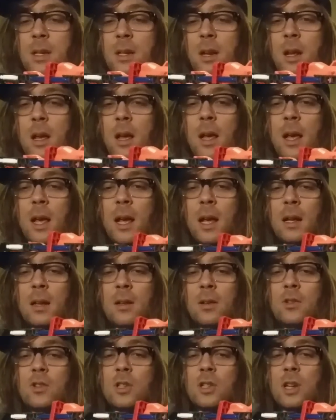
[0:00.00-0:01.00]

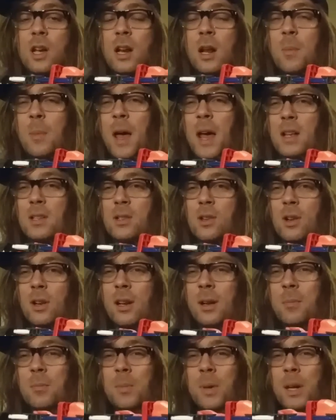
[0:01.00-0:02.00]
and just kind of passed on it.